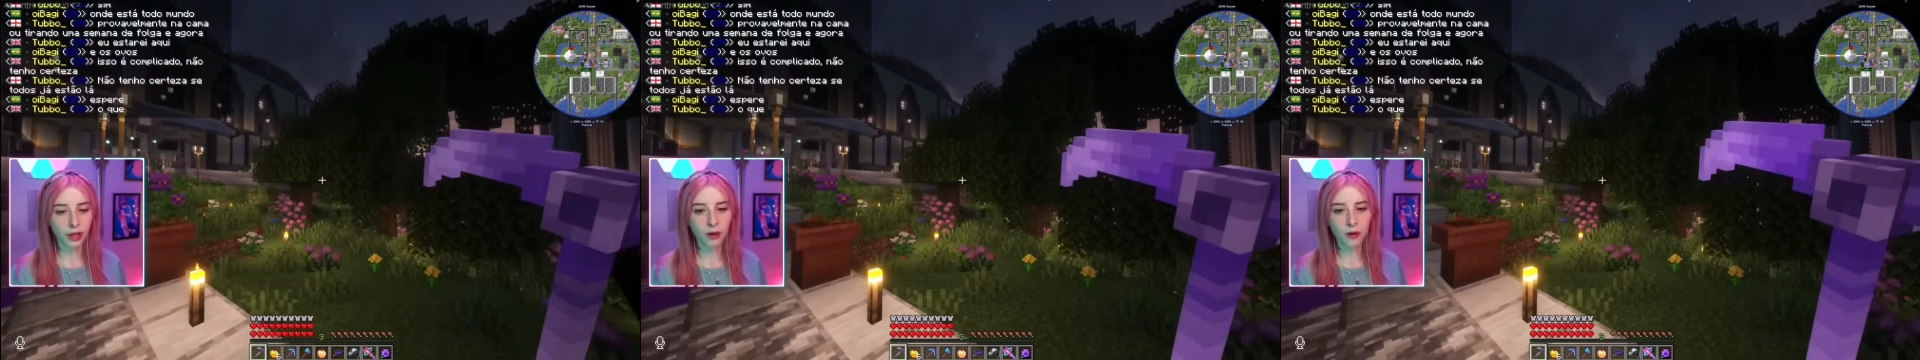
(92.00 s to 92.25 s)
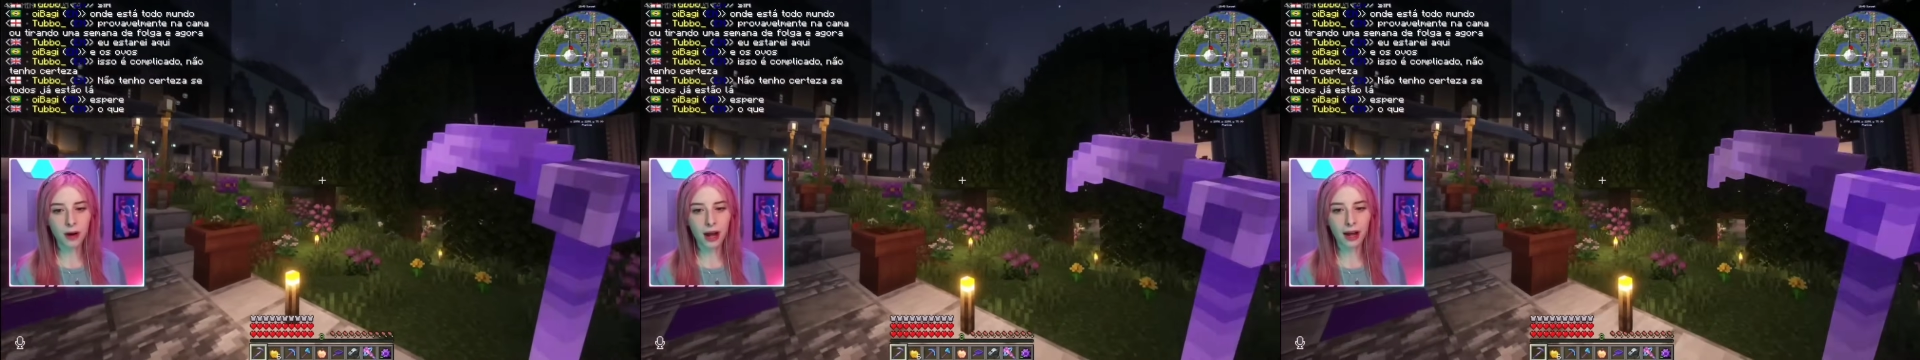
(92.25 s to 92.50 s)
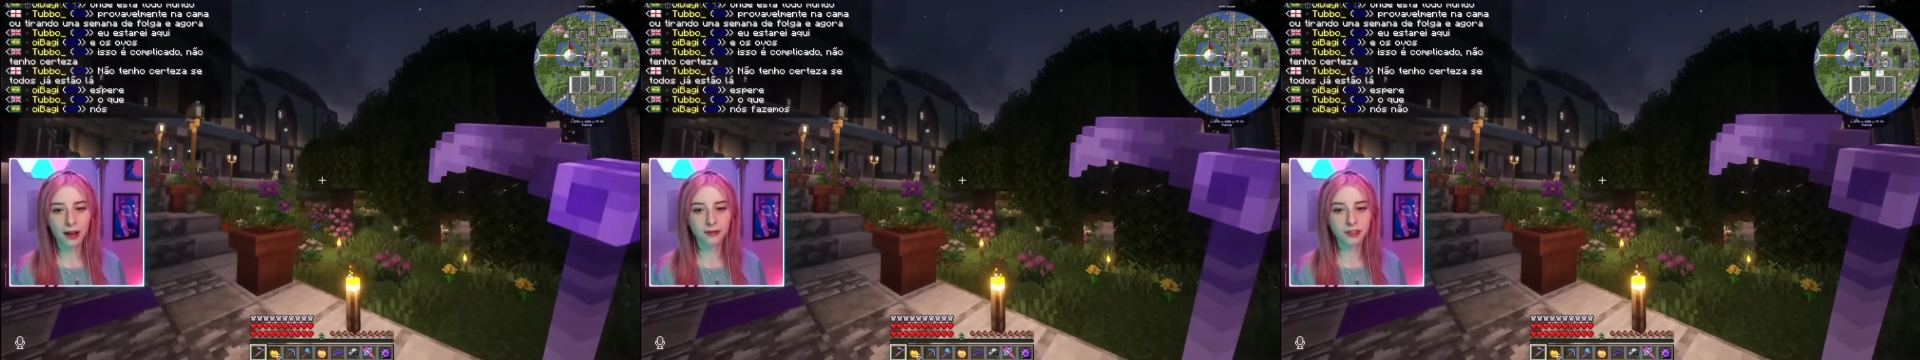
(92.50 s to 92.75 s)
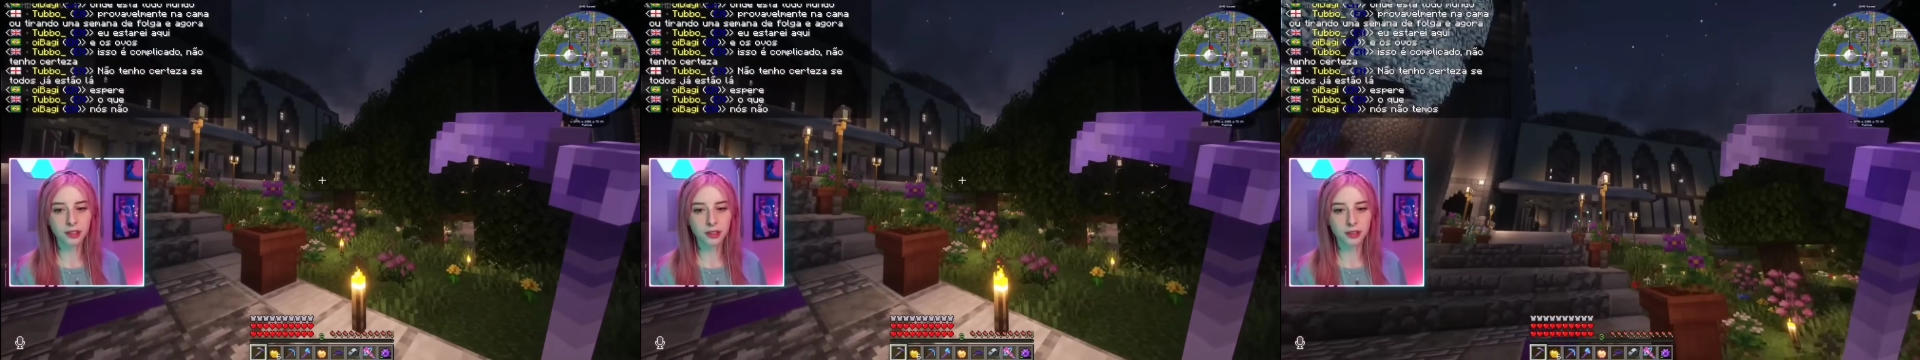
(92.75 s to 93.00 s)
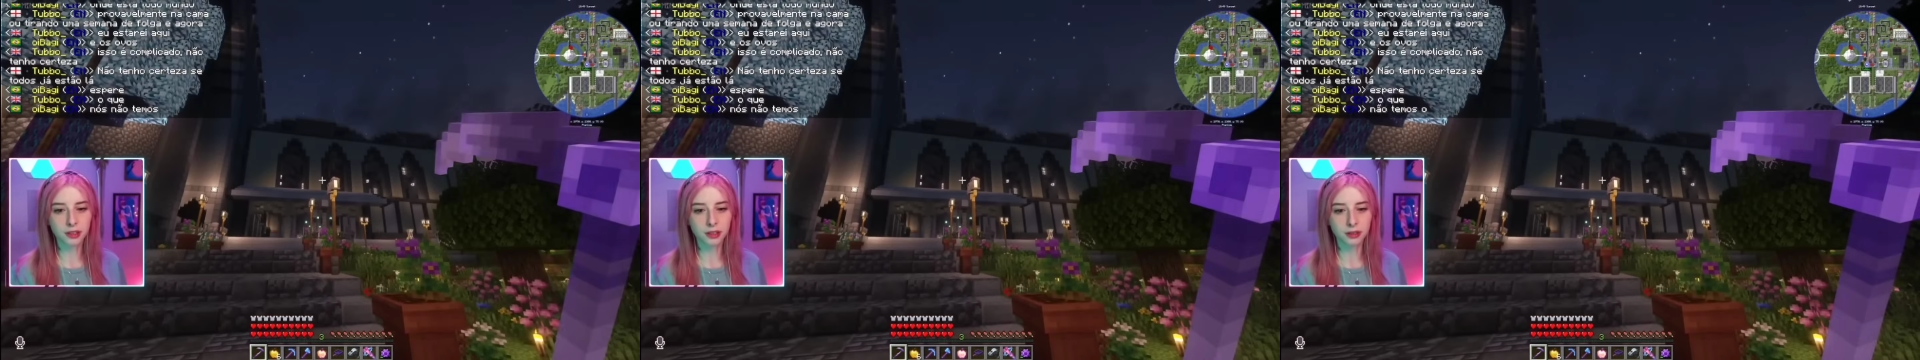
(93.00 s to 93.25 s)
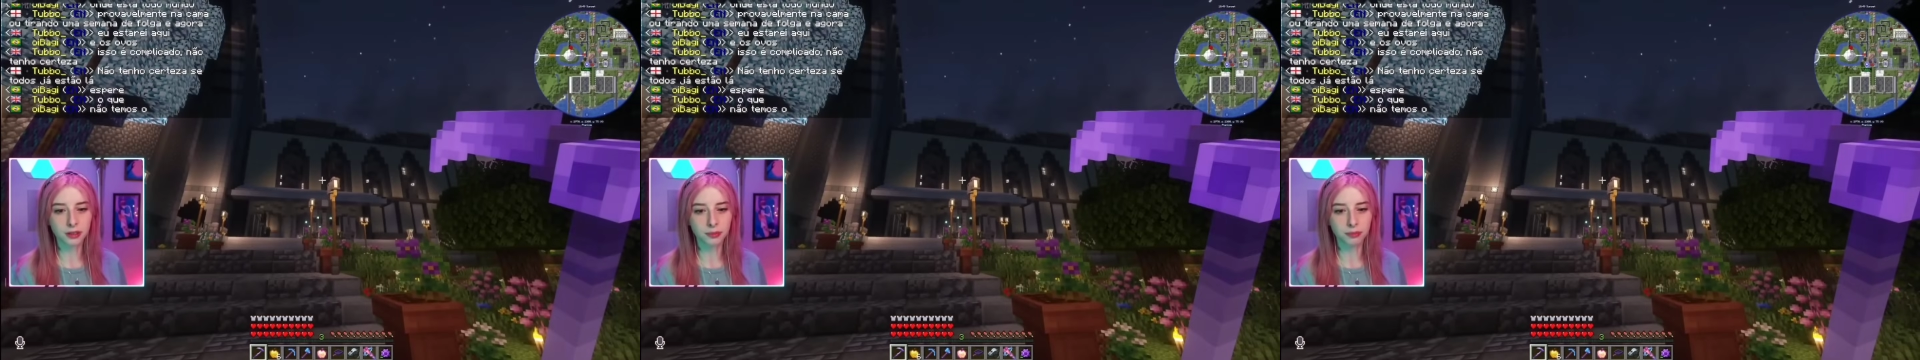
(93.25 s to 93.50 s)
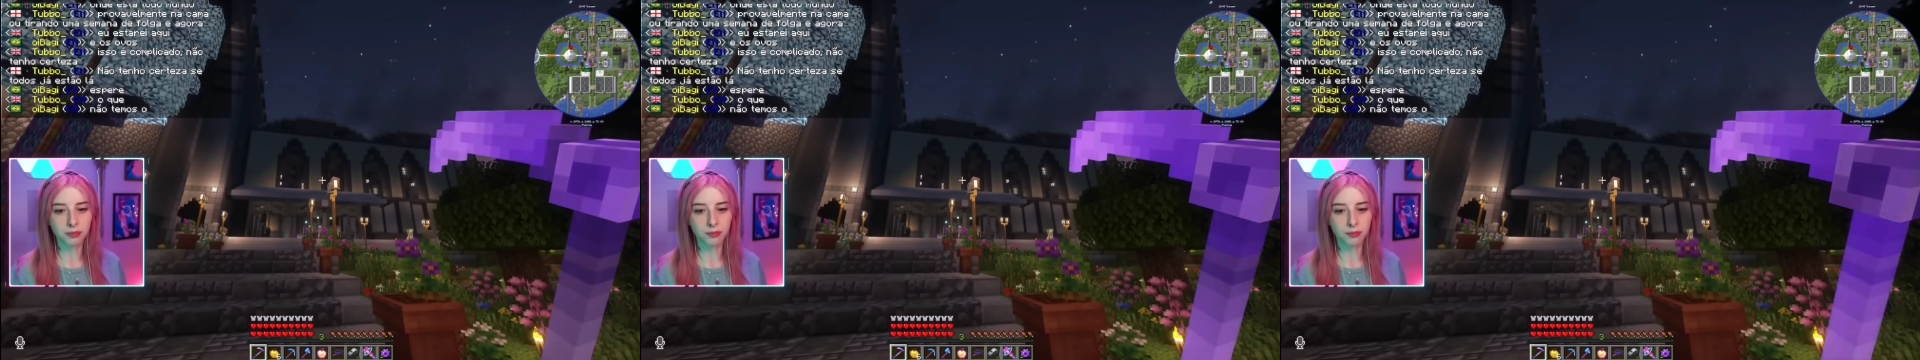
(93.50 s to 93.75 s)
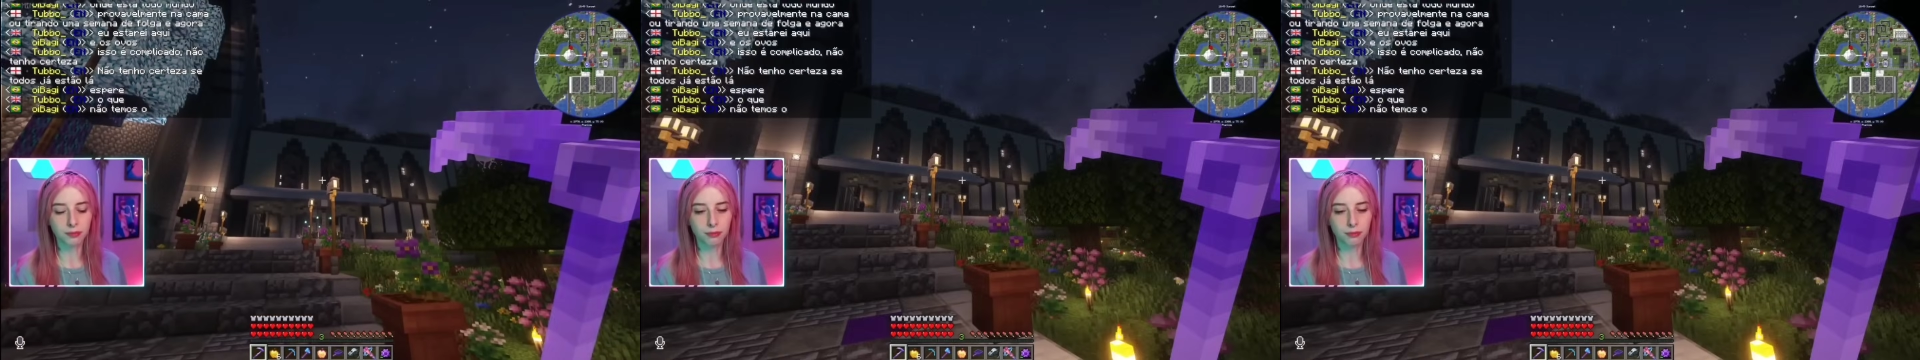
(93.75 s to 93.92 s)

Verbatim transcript: We don't have the the the